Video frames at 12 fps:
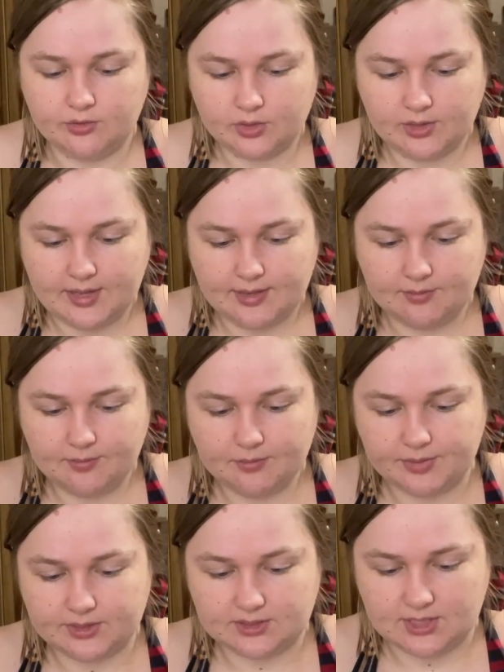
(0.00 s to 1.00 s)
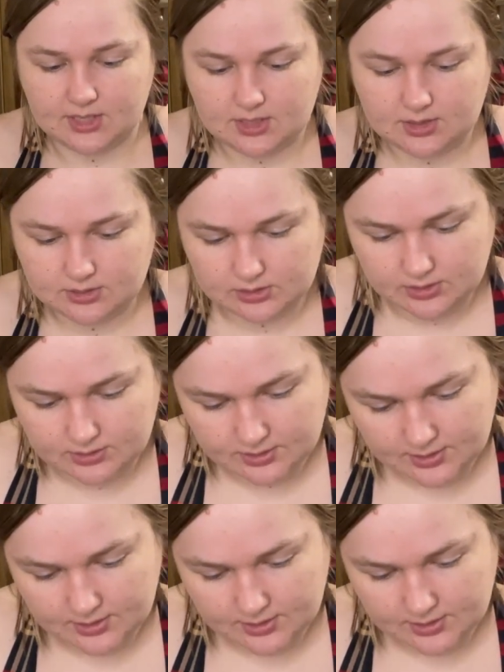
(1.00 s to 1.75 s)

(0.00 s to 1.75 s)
Lauren Petite,